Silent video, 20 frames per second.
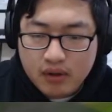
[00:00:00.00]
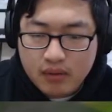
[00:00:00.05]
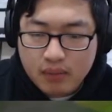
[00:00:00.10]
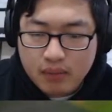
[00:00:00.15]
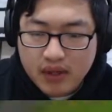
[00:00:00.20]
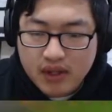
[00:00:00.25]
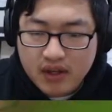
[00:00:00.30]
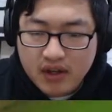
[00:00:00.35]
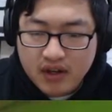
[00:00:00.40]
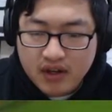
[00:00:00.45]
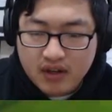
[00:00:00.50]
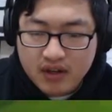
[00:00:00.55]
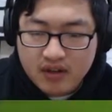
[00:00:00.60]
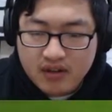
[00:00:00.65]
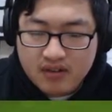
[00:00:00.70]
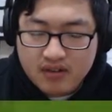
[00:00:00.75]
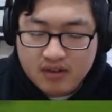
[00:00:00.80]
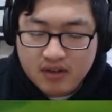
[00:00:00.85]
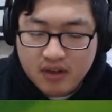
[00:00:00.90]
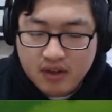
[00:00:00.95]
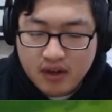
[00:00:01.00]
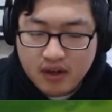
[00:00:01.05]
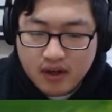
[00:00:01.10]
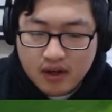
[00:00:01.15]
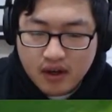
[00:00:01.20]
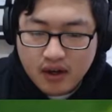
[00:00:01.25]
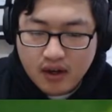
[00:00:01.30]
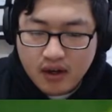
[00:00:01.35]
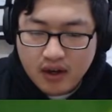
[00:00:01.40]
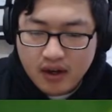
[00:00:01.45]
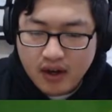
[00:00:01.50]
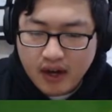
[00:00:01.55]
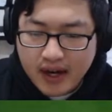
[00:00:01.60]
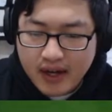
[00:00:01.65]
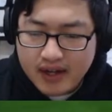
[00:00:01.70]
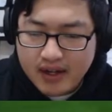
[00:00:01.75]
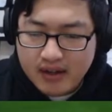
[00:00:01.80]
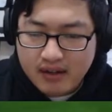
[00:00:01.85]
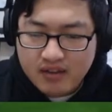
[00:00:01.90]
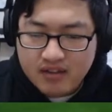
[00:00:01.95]
because uh,
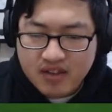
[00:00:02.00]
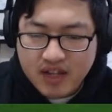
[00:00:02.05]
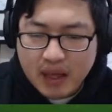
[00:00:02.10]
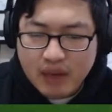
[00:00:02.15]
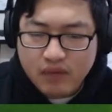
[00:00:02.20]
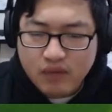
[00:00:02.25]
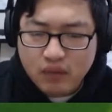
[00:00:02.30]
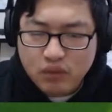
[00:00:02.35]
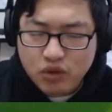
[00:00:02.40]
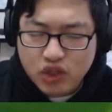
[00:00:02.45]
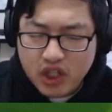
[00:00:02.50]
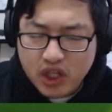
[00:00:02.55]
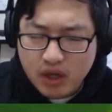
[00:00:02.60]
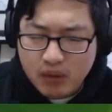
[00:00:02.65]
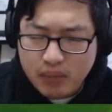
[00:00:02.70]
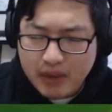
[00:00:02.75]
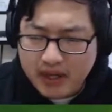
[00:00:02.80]
I escaped from jail by